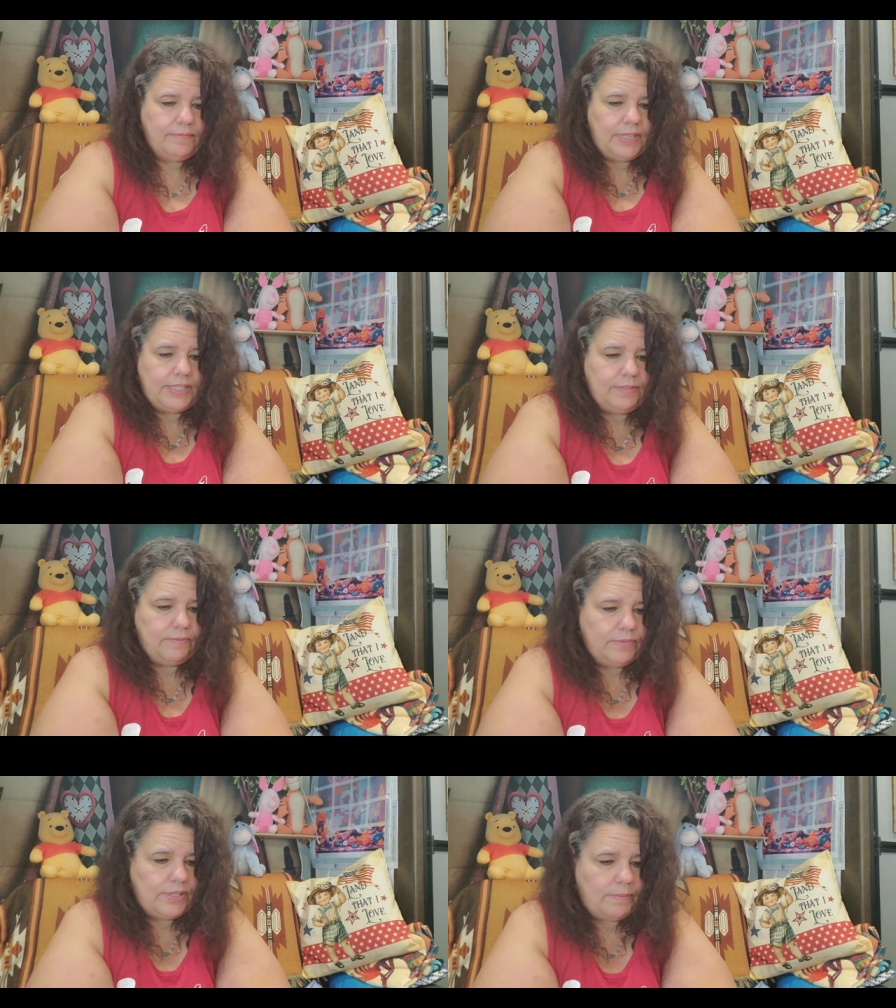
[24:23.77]
That's
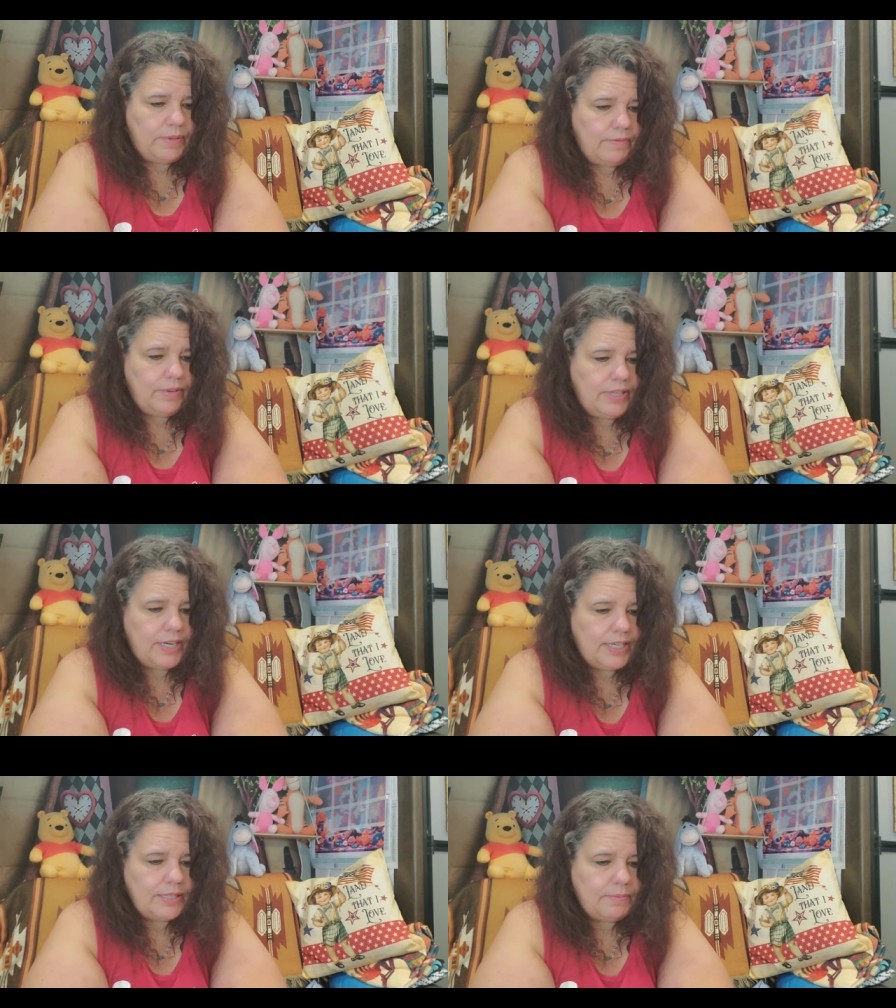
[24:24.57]
something really
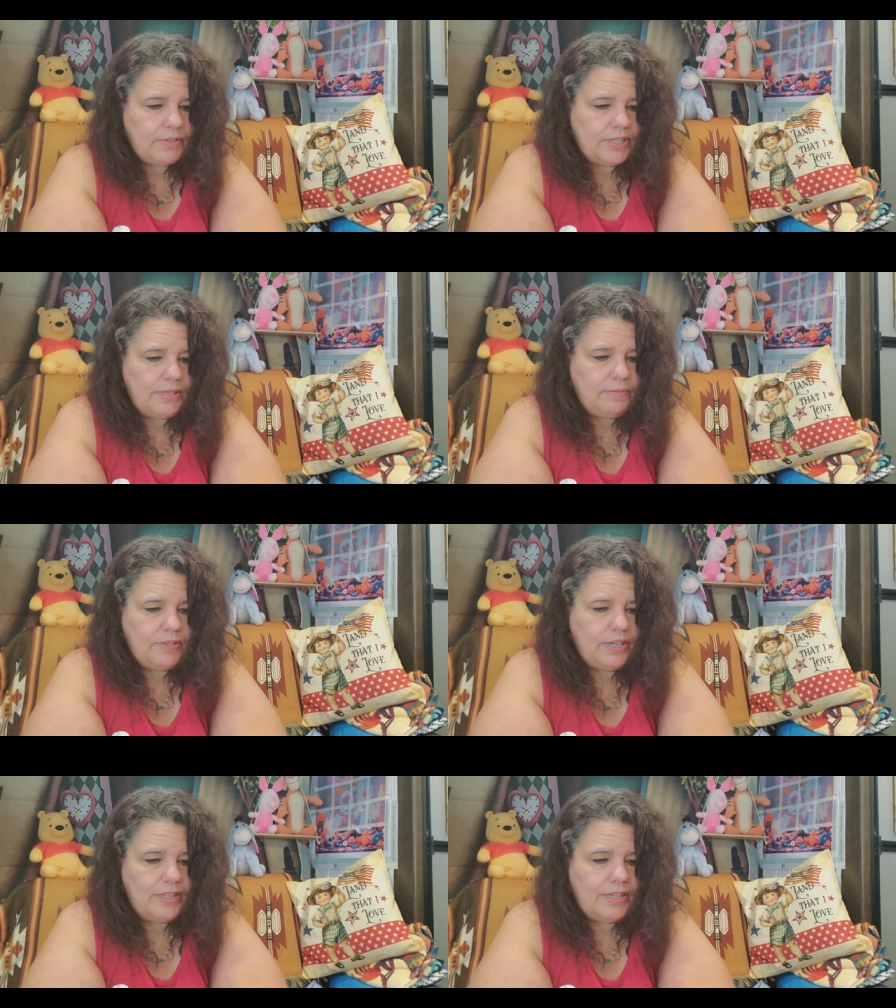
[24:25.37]
nice about Temu.
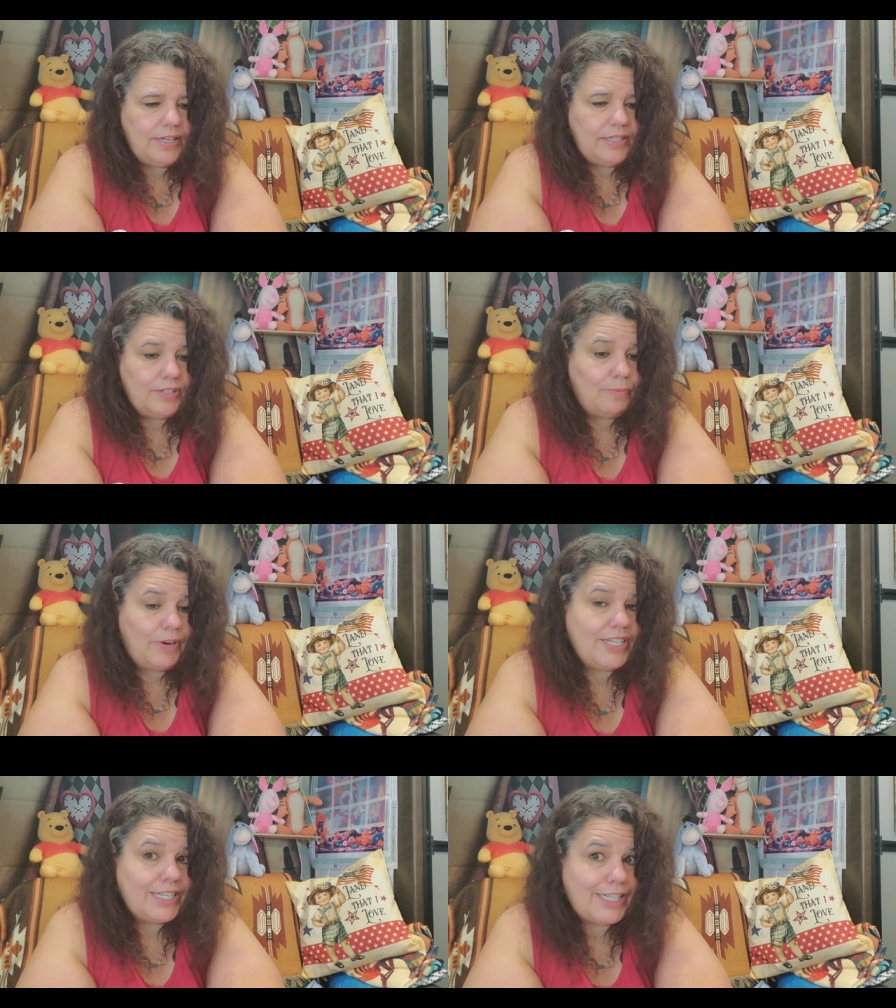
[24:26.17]
Another thing is your
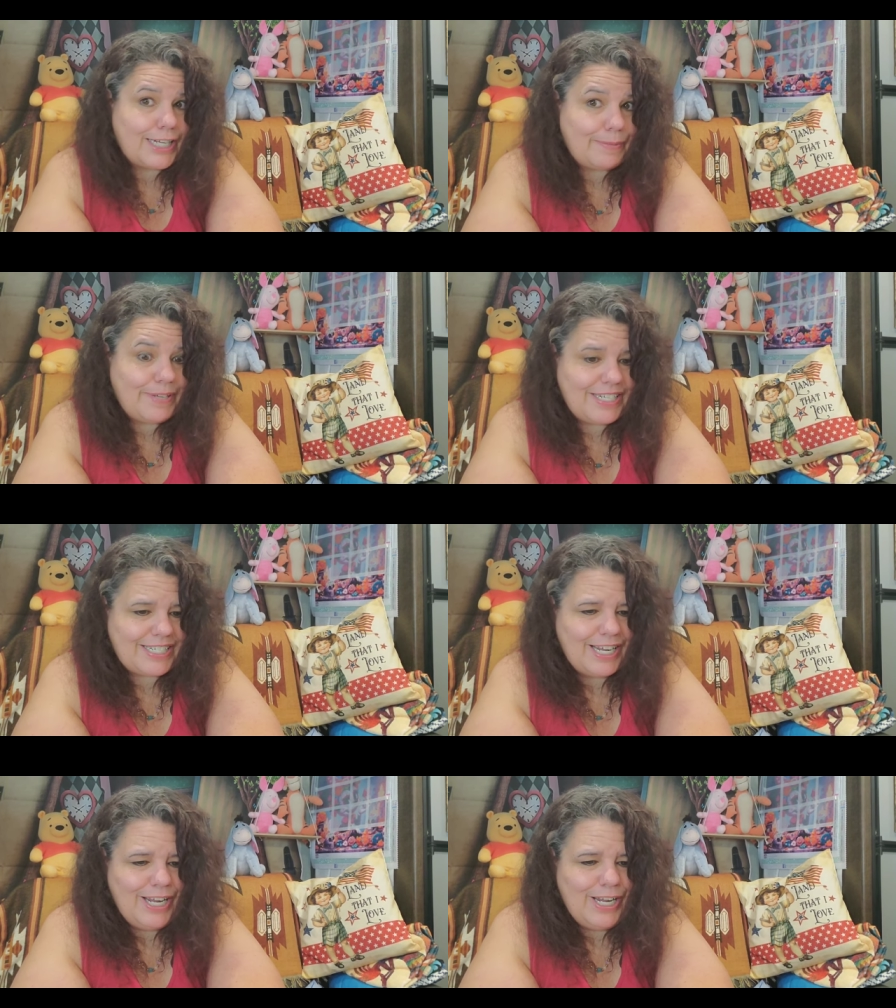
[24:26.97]
price
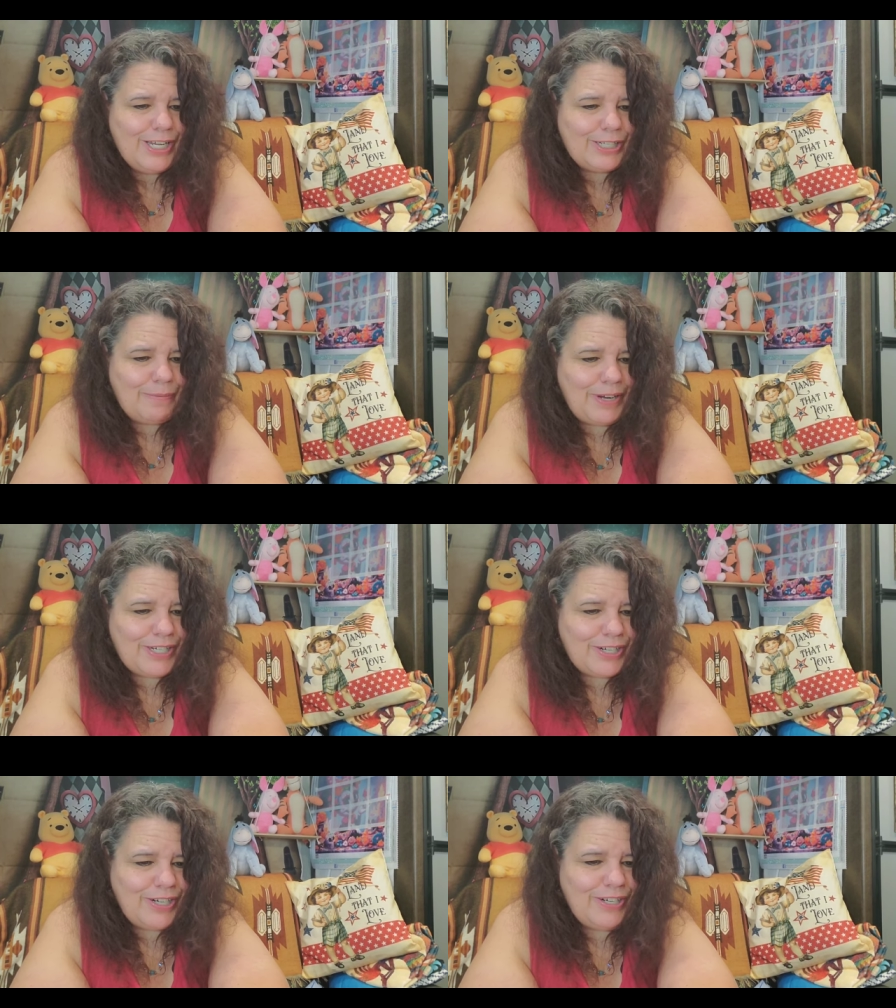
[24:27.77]
adjustments. So make
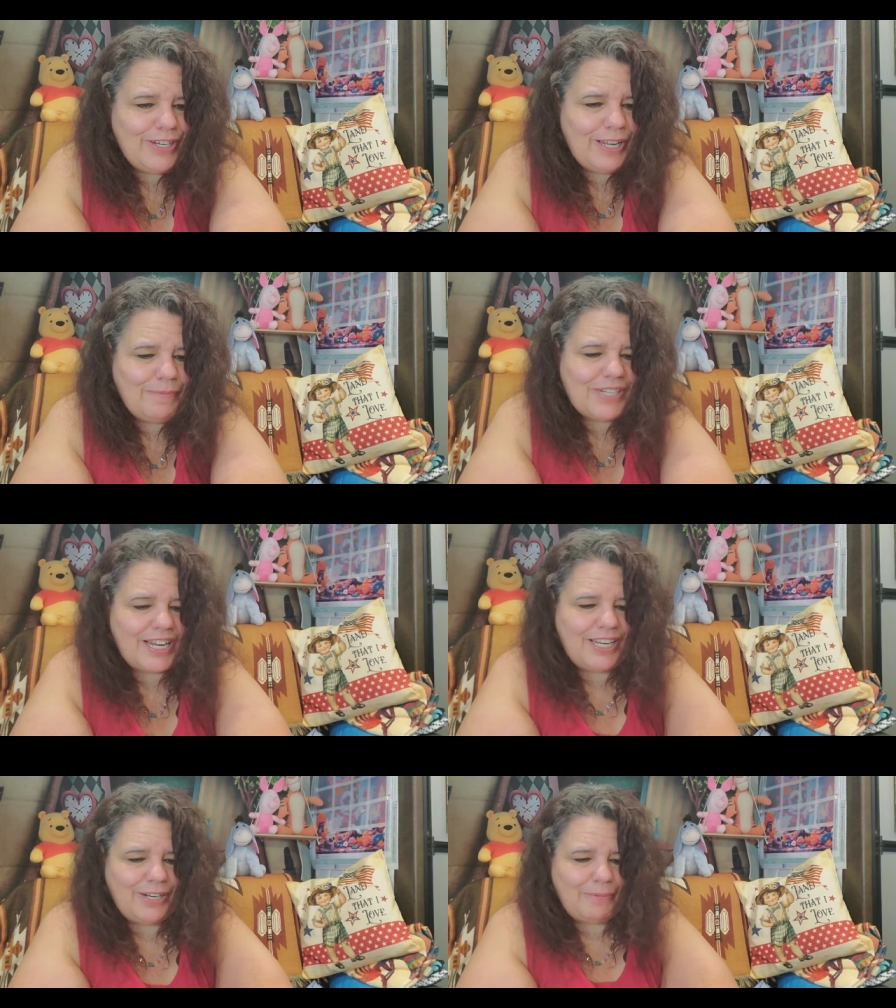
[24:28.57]
sure you keep
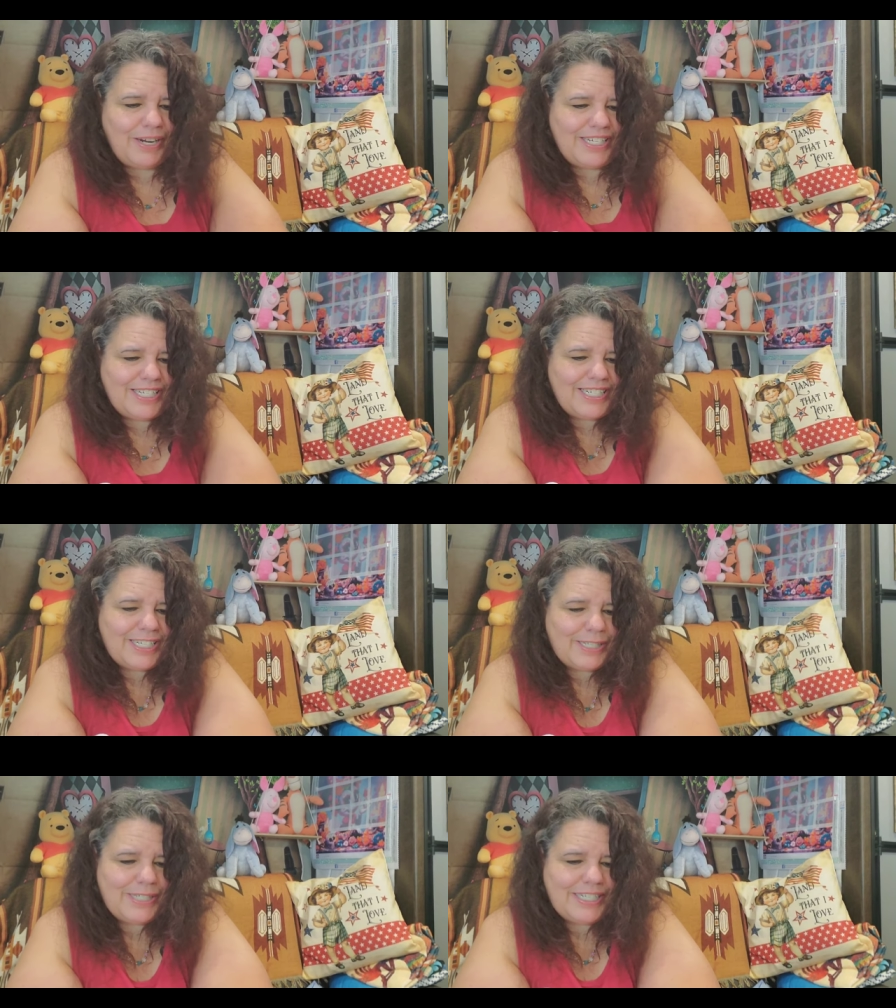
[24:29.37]
checking your price
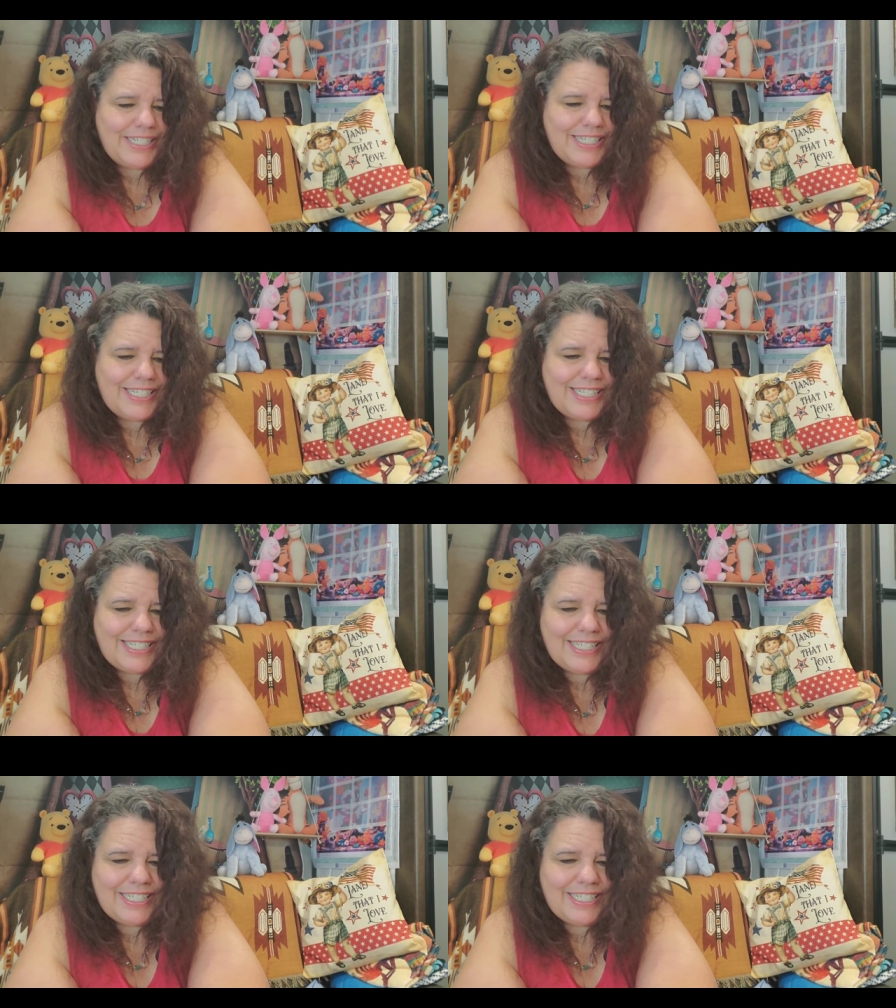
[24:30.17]
adjustments.